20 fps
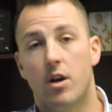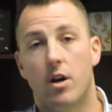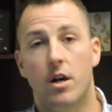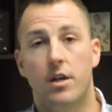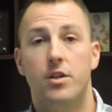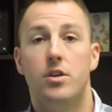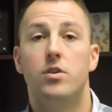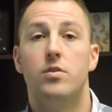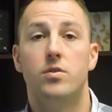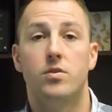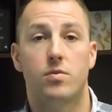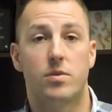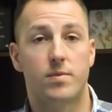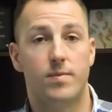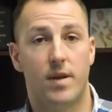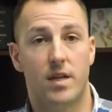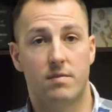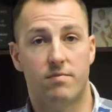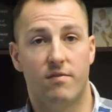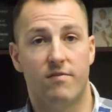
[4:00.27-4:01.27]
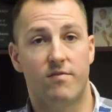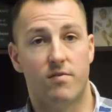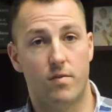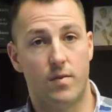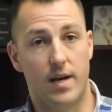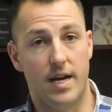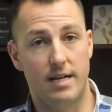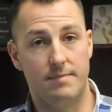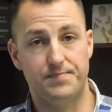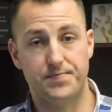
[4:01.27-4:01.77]
on, who's responsible for
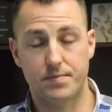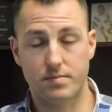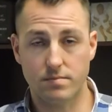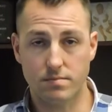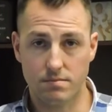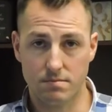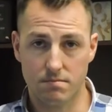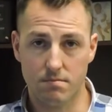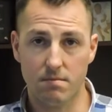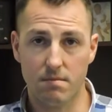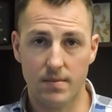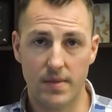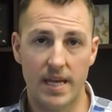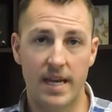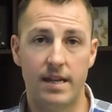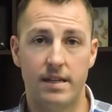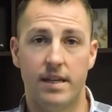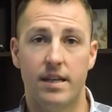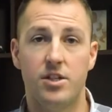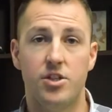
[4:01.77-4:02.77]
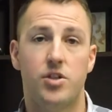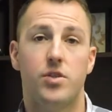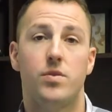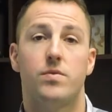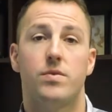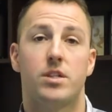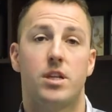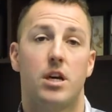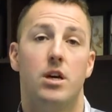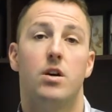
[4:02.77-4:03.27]
what, and
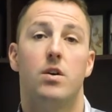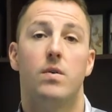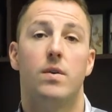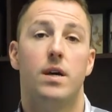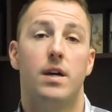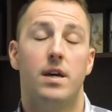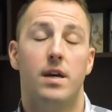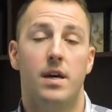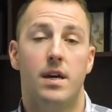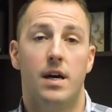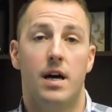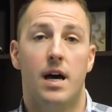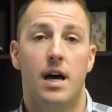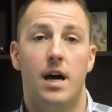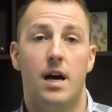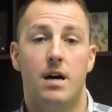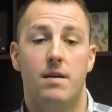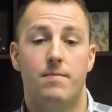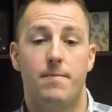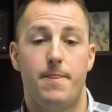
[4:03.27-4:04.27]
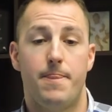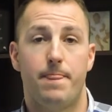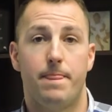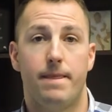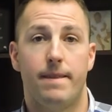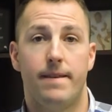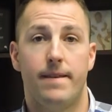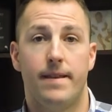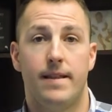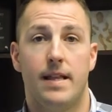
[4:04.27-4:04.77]
issues go
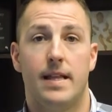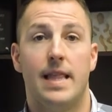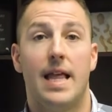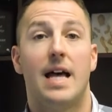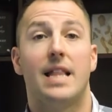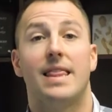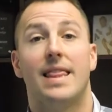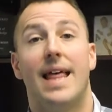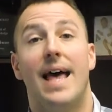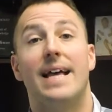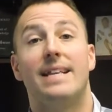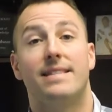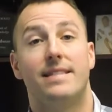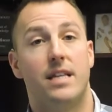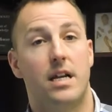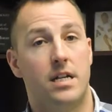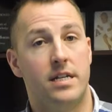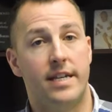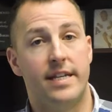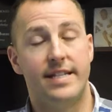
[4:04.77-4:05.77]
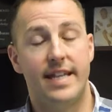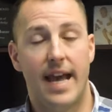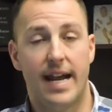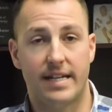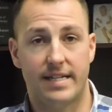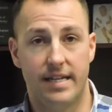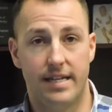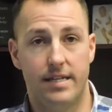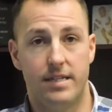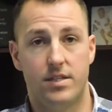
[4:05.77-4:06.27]
a lot less
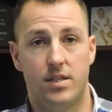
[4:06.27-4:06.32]
undetected.